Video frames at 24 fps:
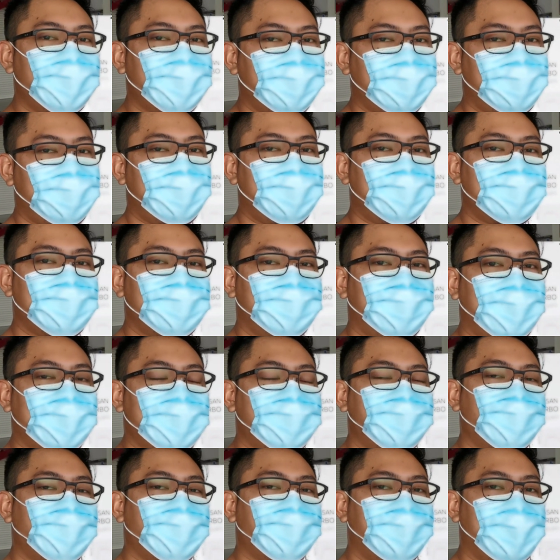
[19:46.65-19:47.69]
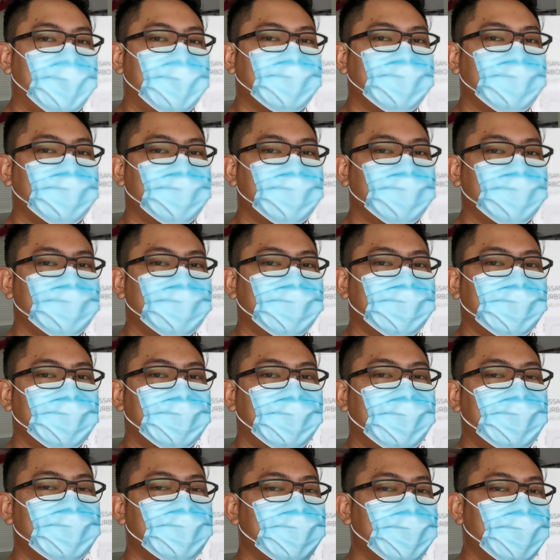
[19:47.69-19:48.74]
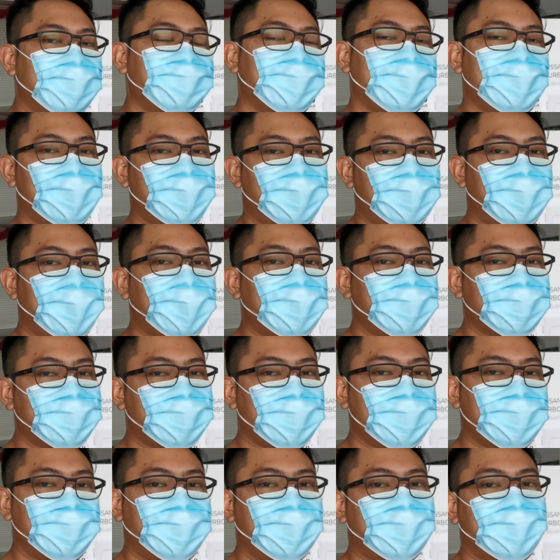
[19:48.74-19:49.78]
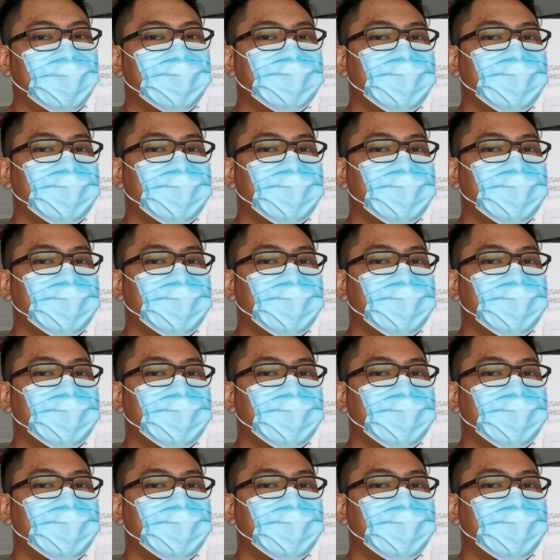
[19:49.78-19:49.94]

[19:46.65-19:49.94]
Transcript: put his Facebook page in the link below and also his phone